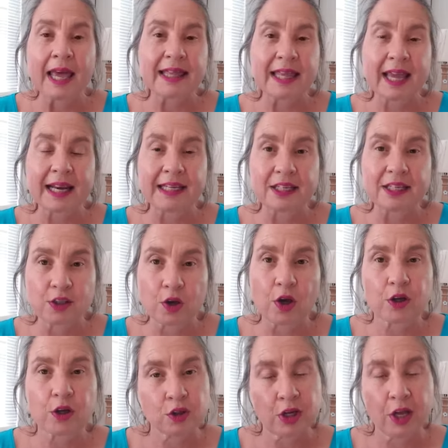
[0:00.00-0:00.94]
that is
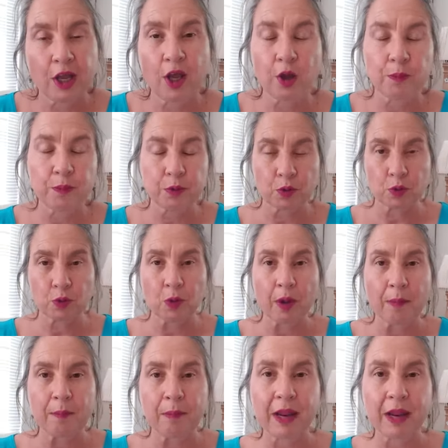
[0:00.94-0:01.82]
going to help you